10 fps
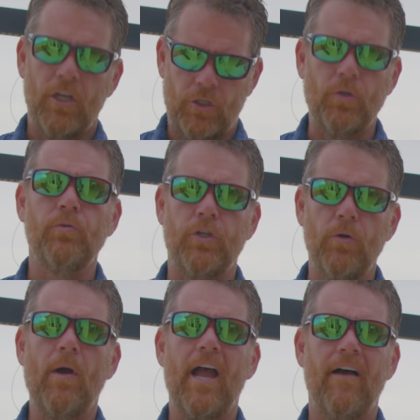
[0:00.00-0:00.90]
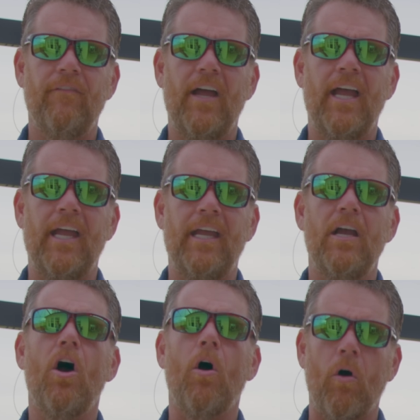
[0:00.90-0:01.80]
you do have a
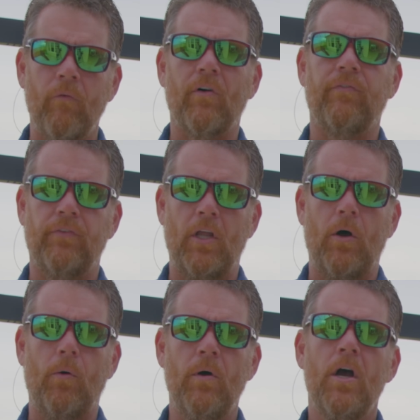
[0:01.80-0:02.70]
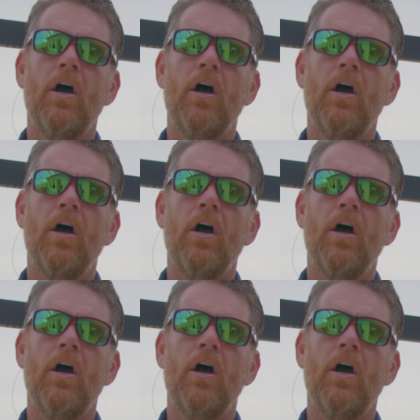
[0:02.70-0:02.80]
overflow.